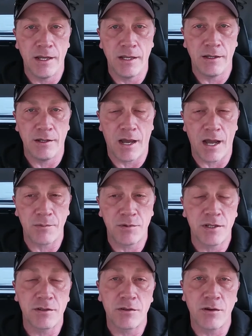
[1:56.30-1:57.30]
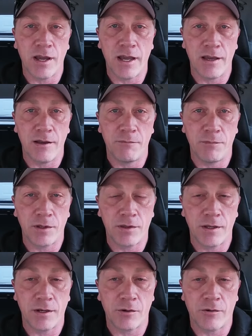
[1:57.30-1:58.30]
and the options you have with
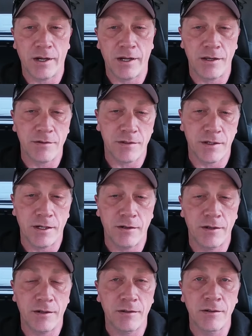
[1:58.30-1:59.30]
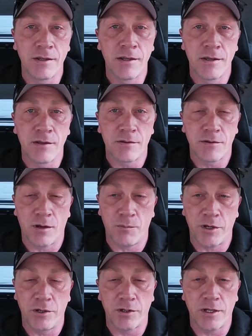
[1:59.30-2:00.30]
integrated engineering. So
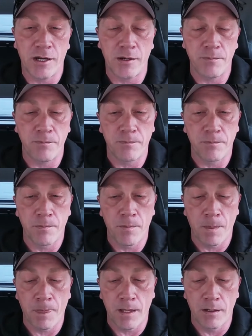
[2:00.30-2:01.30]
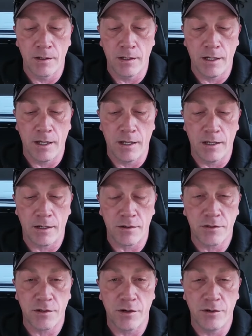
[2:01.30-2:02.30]
I'm going to hook up and I'll show